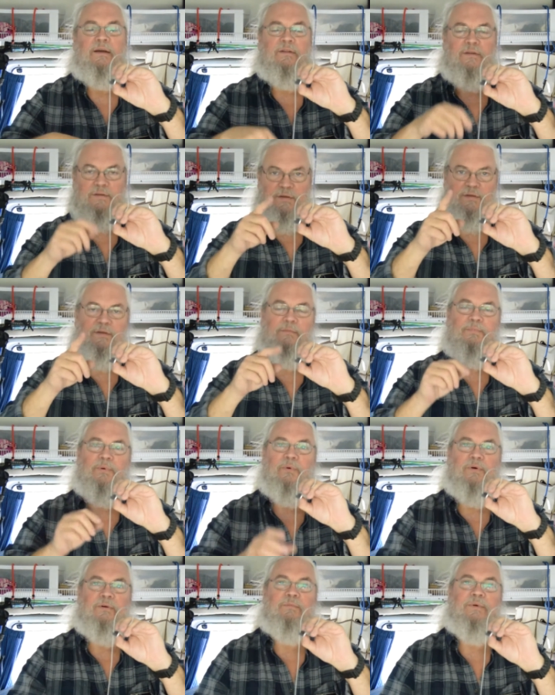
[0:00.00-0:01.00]
This is
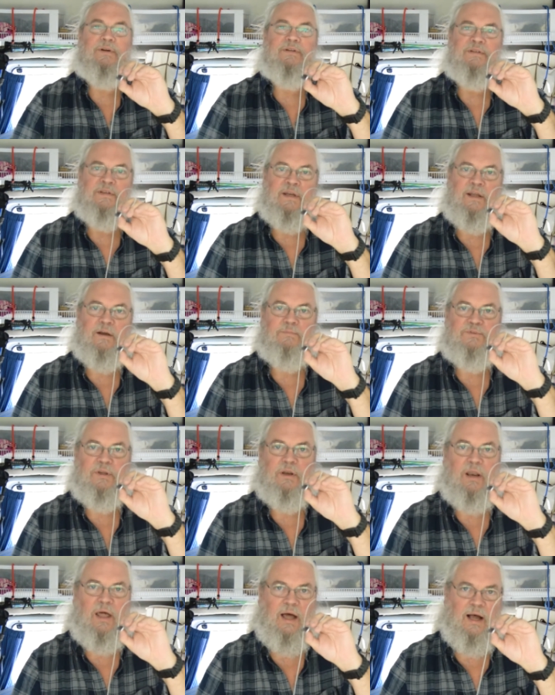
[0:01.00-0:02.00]
important because it helps
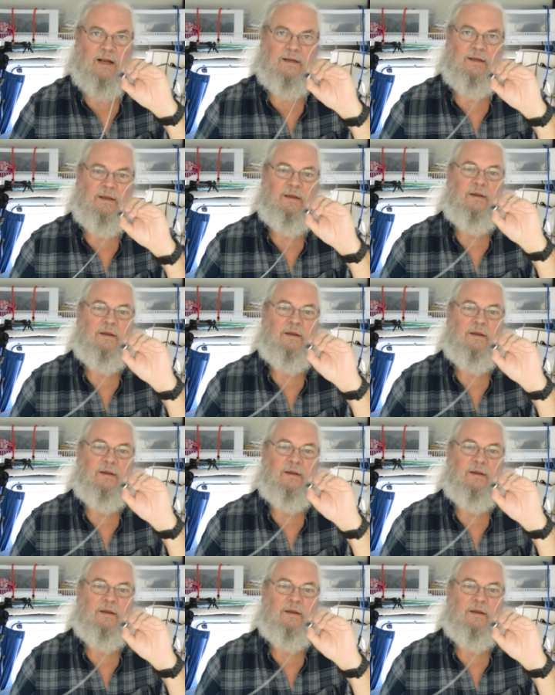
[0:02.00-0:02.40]
it lock.